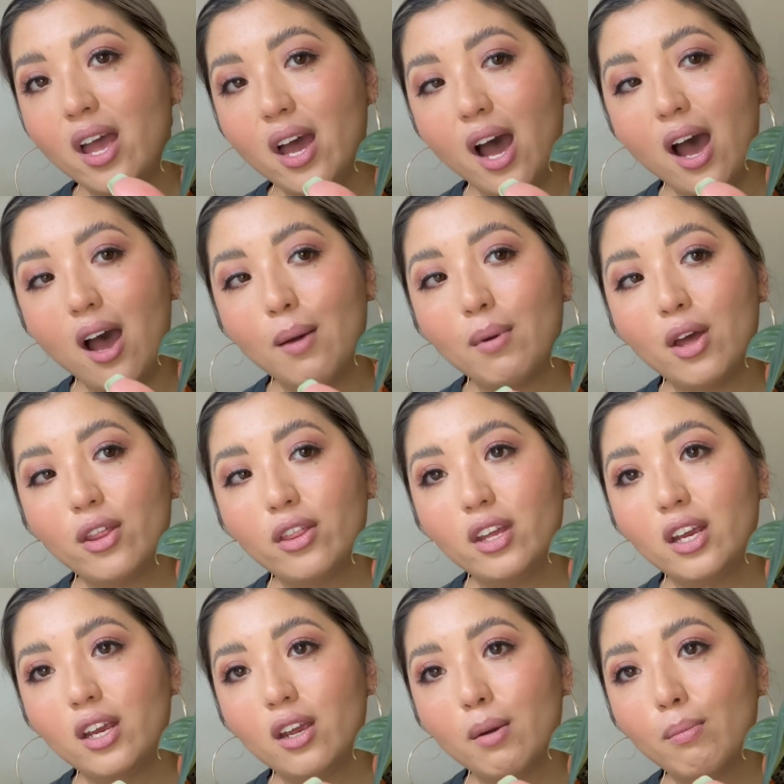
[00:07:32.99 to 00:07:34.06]

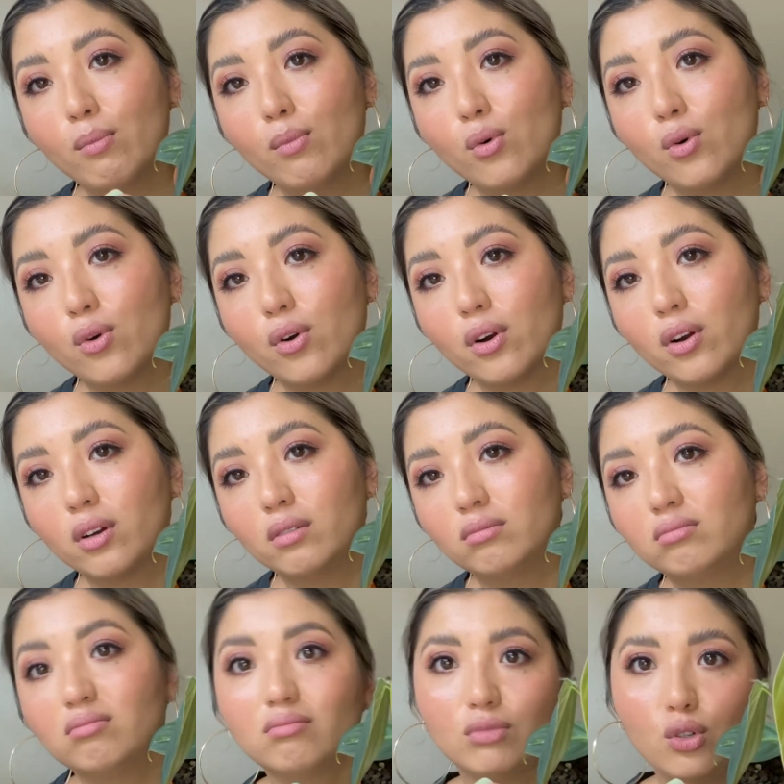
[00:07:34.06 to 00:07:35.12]
the more
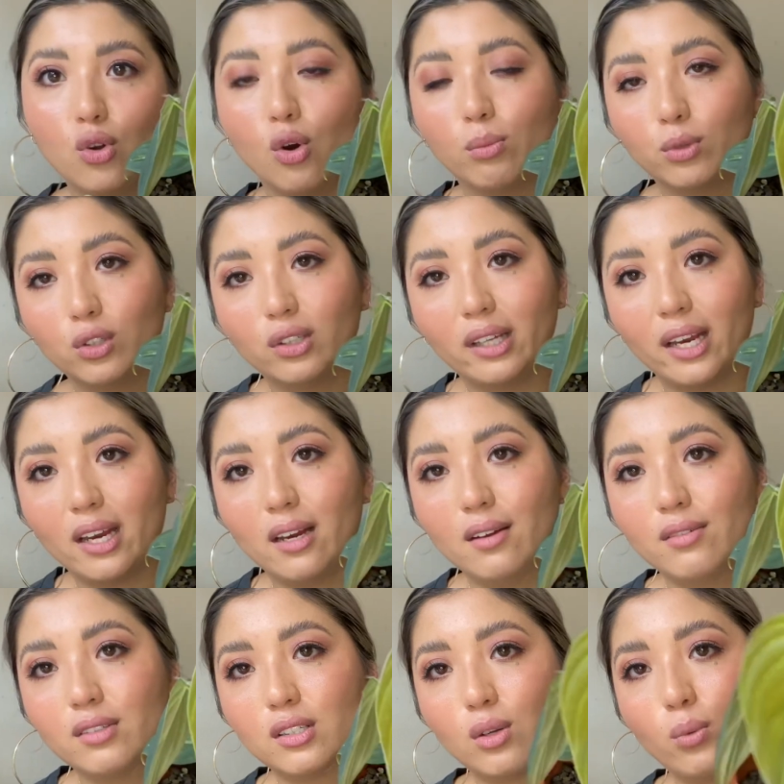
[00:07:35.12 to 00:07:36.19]
normal
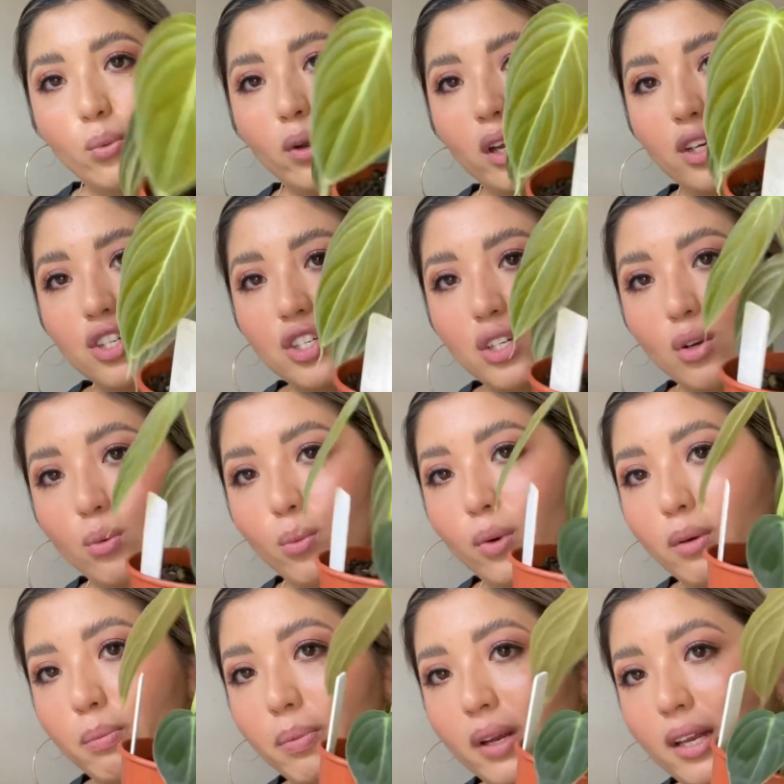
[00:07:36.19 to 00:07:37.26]
leaves, which
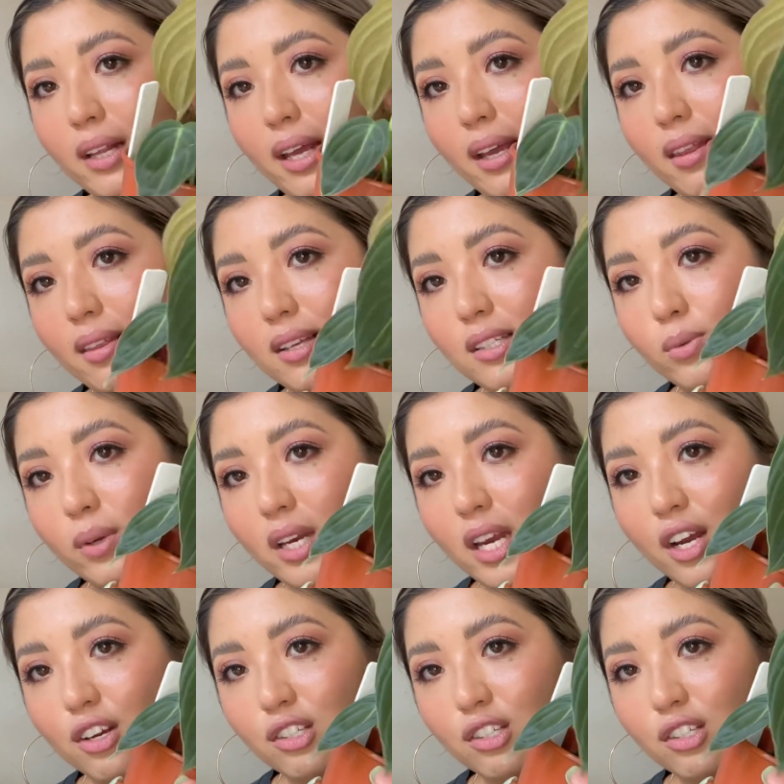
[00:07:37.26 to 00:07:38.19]
would be like this one here.